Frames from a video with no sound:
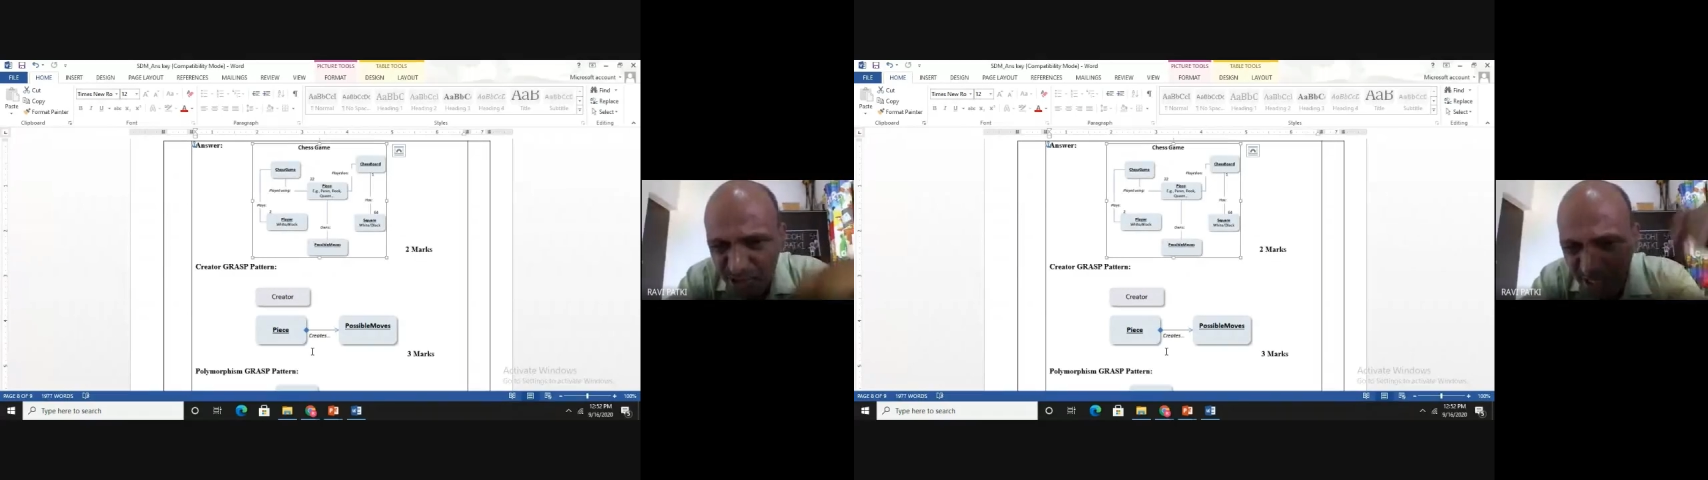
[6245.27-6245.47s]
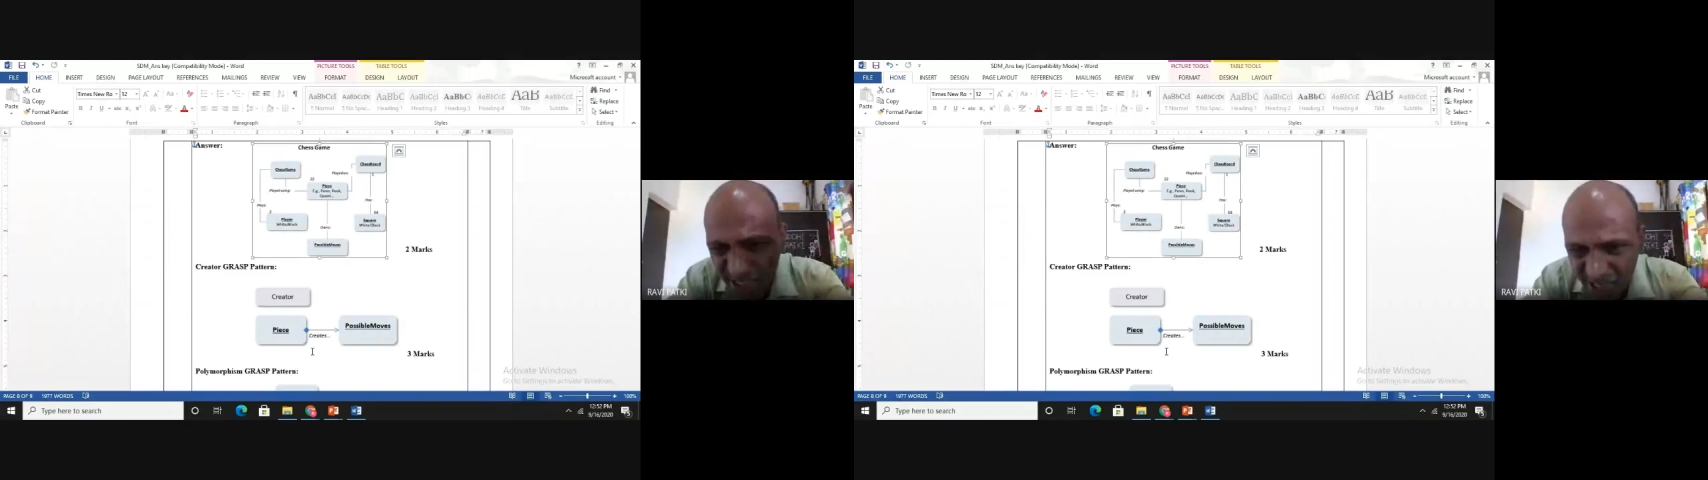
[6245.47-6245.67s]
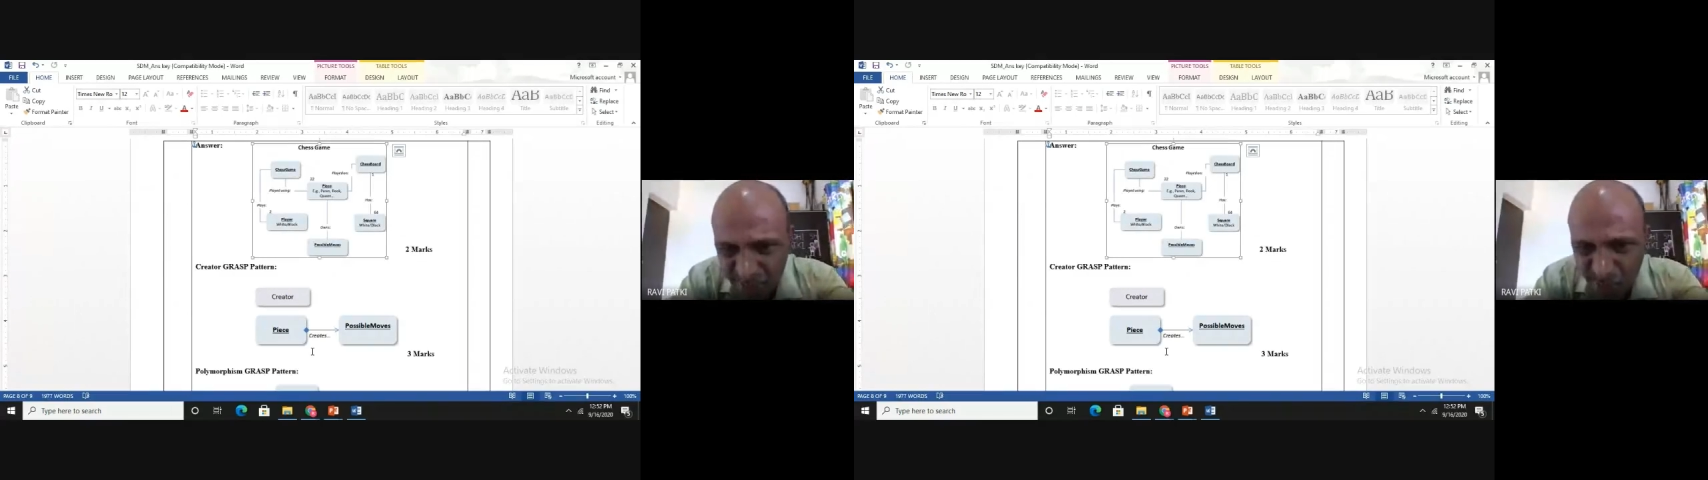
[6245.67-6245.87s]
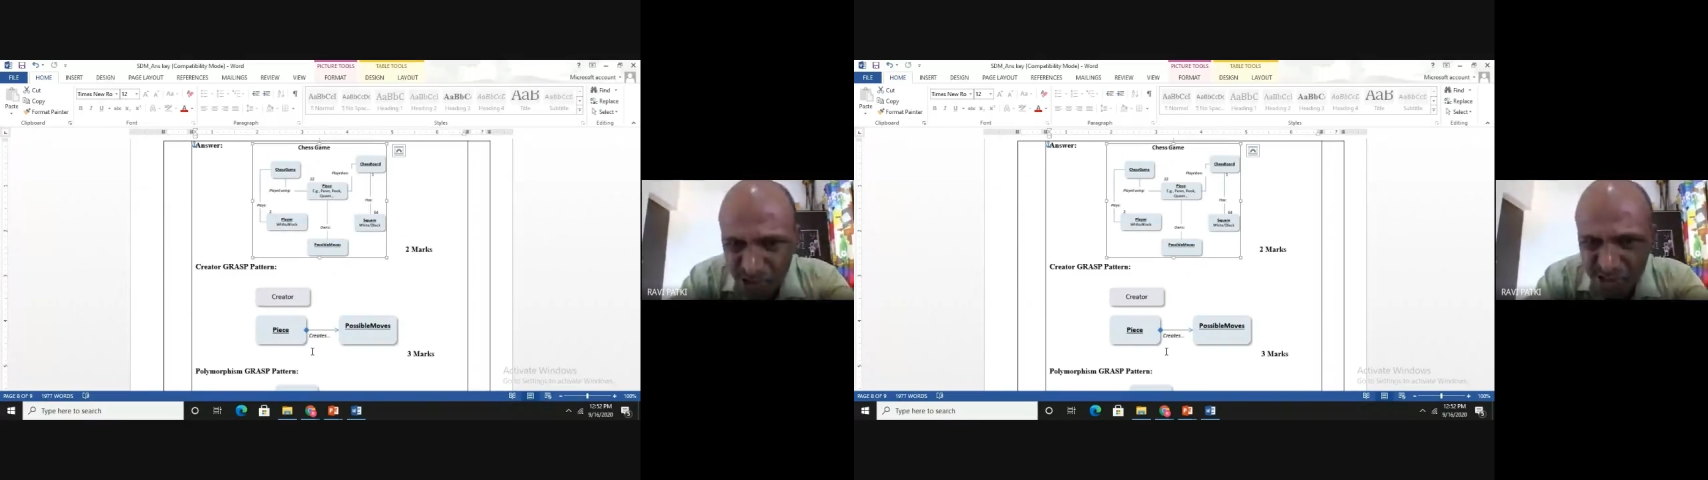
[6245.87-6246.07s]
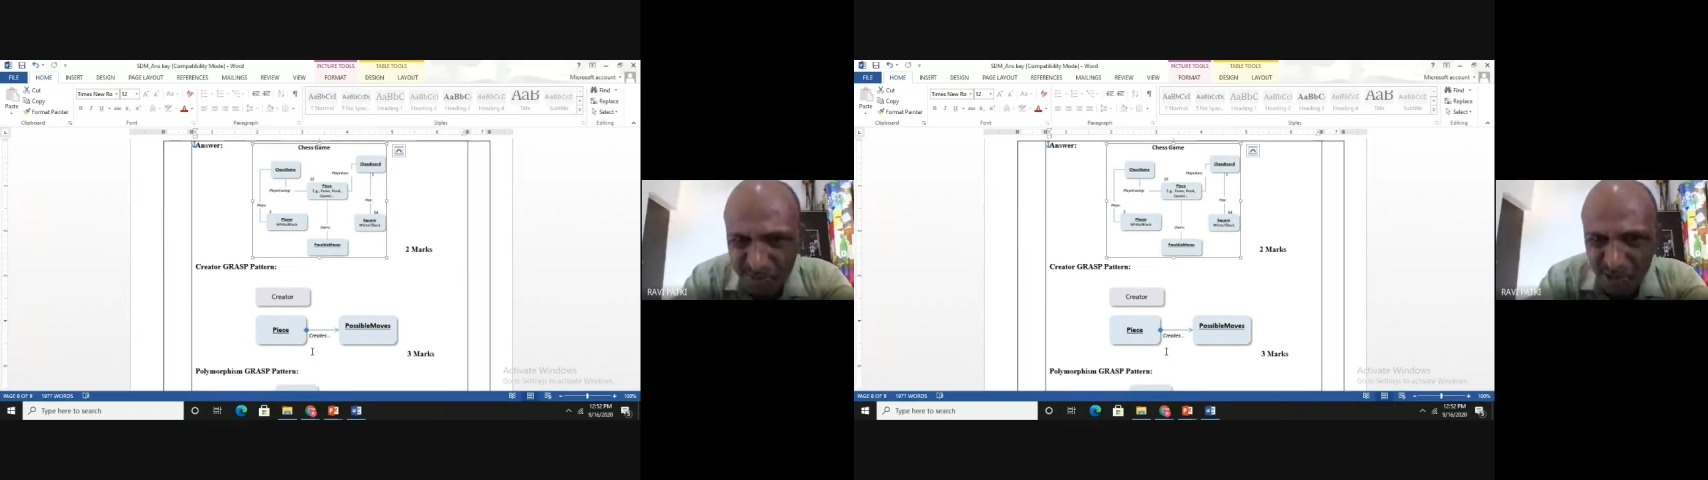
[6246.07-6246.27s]
create
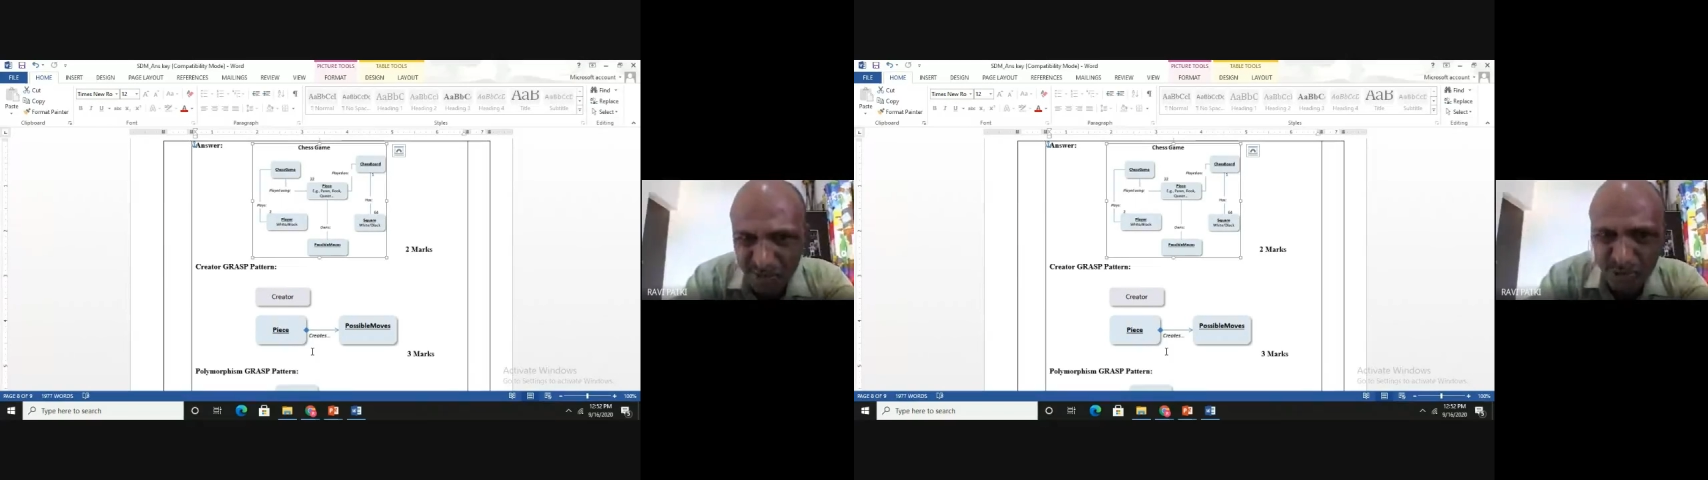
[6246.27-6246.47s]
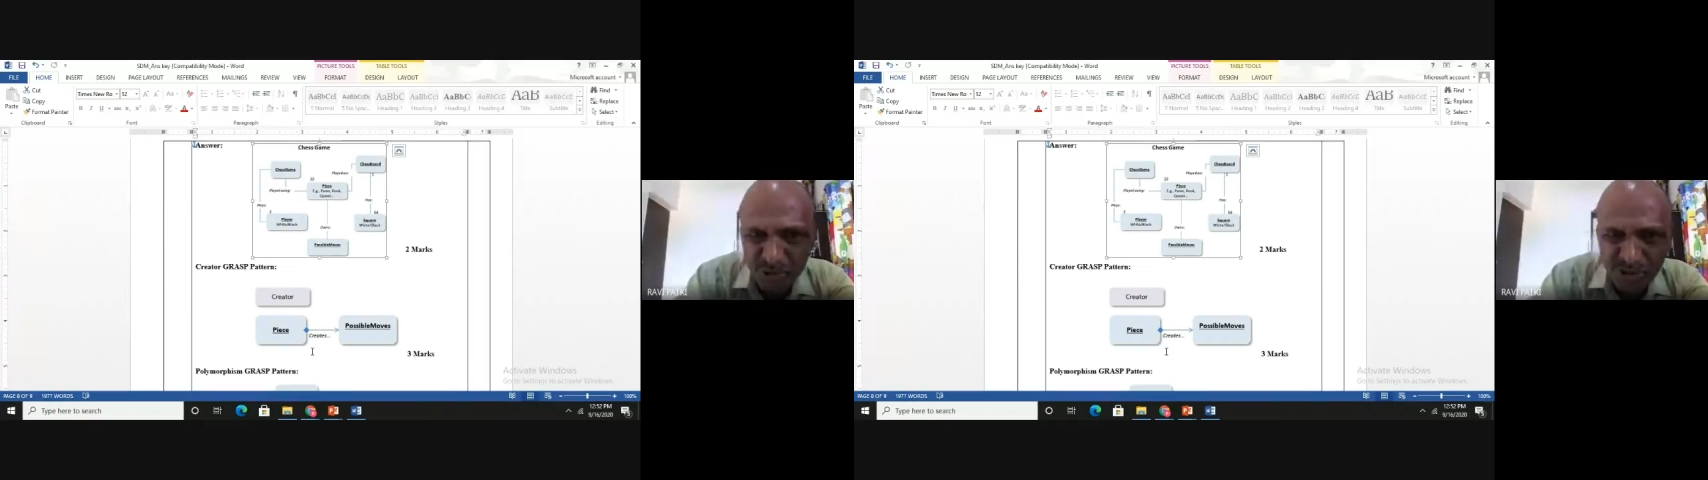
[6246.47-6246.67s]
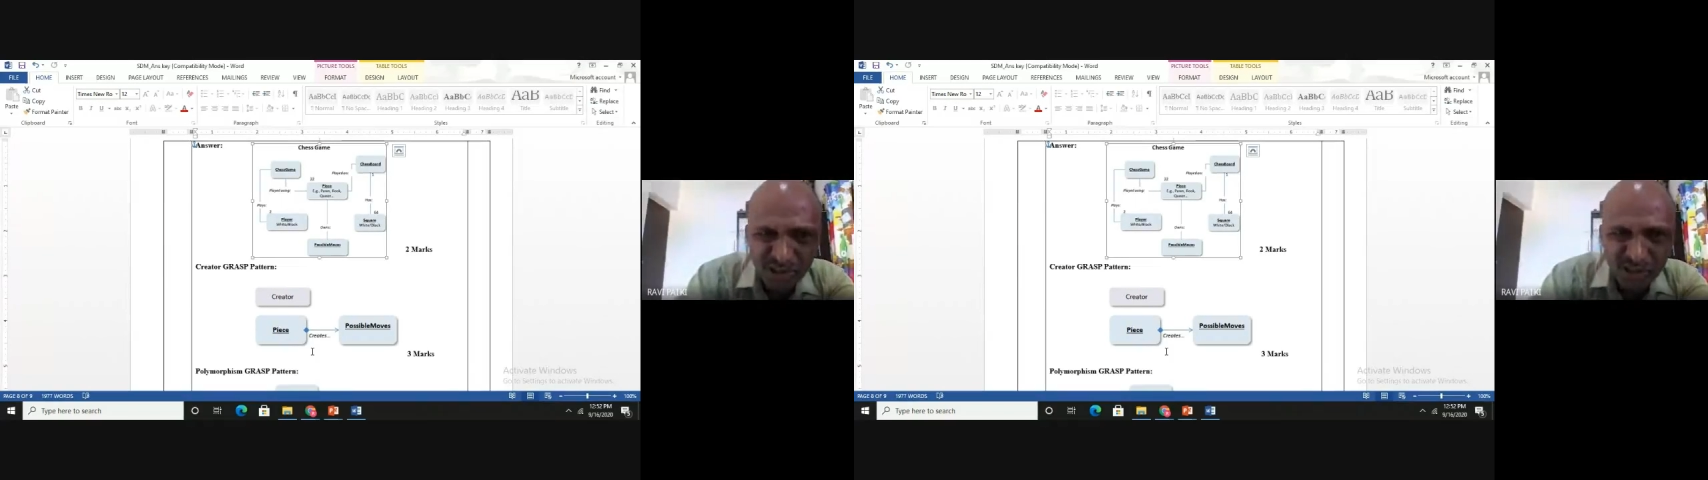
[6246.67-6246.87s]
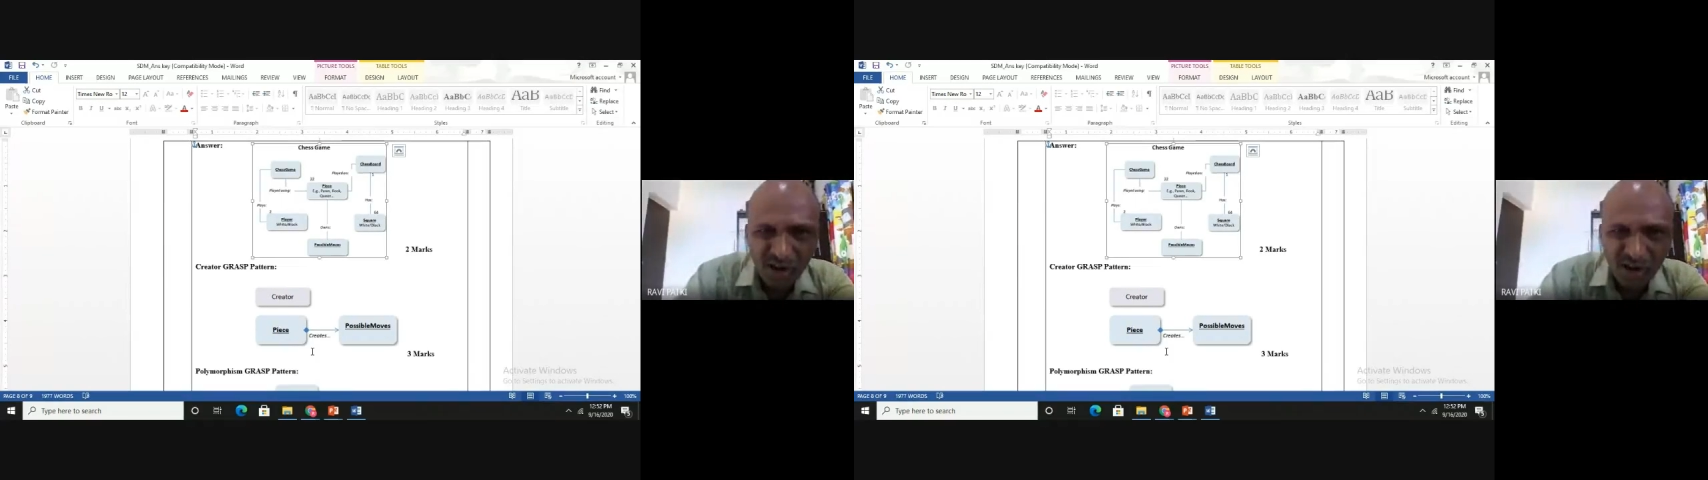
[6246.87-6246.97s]
possible moves.